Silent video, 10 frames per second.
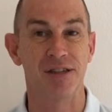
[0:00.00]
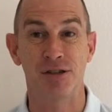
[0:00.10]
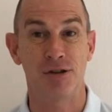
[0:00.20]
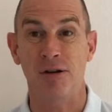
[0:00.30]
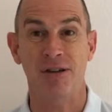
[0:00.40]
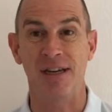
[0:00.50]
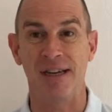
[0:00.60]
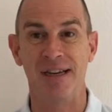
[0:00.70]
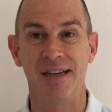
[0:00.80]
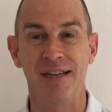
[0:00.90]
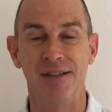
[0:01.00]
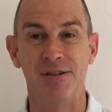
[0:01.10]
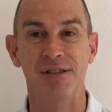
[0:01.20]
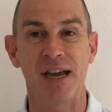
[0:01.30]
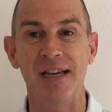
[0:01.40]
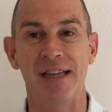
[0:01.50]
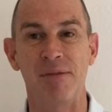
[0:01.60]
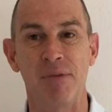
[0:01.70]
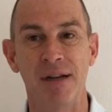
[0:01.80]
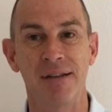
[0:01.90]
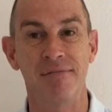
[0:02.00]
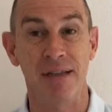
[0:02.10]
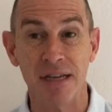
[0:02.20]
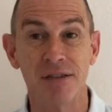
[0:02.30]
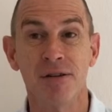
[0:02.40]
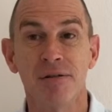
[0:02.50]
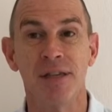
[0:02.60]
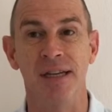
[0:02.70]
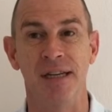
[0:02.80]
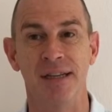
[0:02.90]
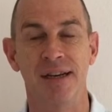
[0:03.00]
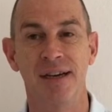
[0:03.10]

It's shocking to say that, but there's truth in it.